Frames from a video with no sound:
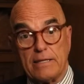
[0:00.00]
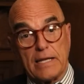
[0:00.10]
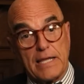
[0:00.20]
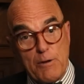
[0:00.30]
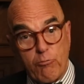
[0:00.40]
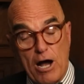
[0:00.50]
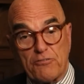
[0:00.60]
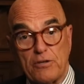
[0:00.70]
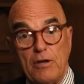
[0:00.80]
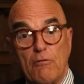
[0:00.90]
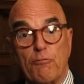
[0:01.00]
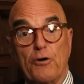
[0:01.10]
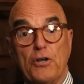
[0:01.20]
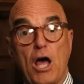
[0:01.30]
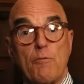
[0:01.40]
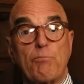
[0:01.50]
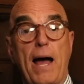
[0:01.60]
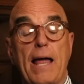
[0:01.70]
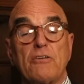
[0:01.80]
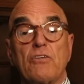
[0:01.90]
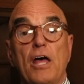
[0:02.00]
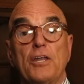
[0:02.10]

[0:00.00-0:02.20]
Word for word: then keep watching for non biased,